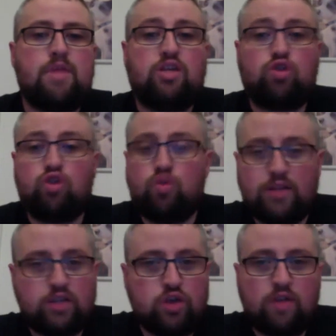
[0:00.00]
2 wins in
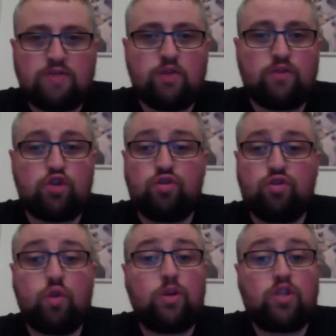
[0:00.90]
the UFC over John Tuck,
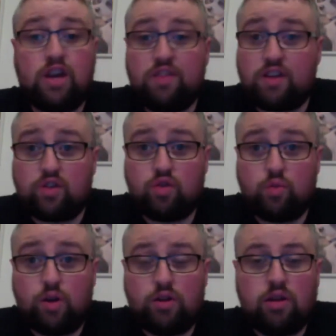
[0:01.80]
which I think is a good
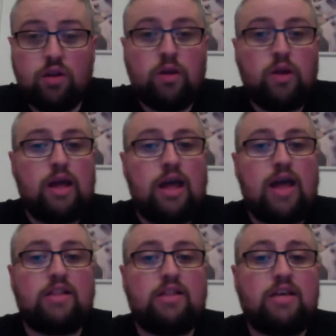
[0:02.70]
win. And
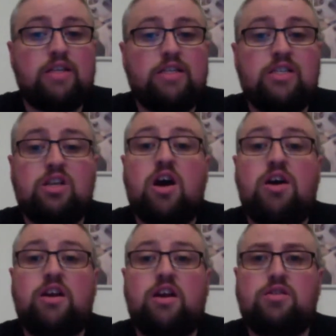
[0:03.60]
Cesar
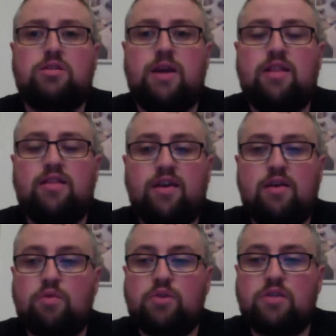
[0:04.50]
Aramendia
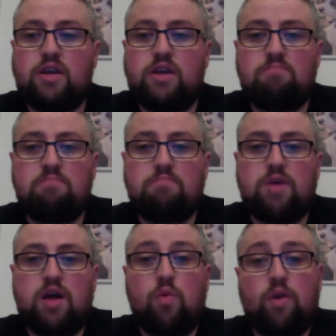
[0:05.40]
was a
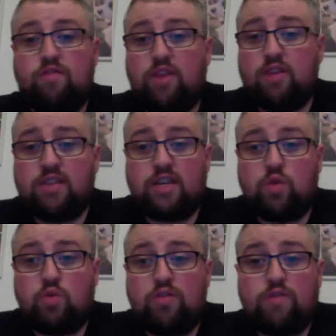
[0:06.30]
win via TKO in
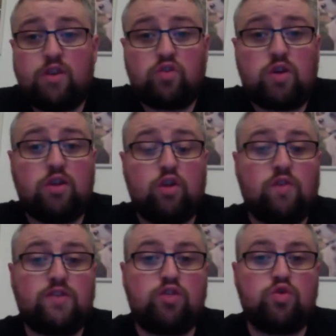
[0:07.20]
the first round at
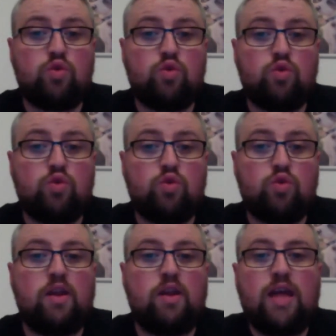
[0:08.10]
UFC
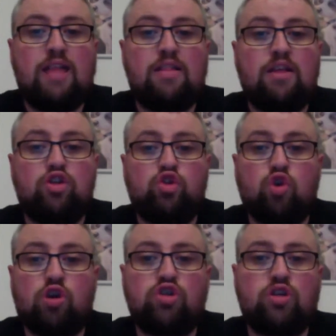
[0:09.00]
201
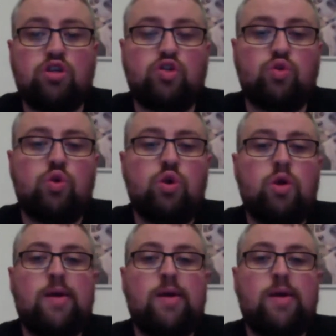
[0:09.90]
in Georgia. So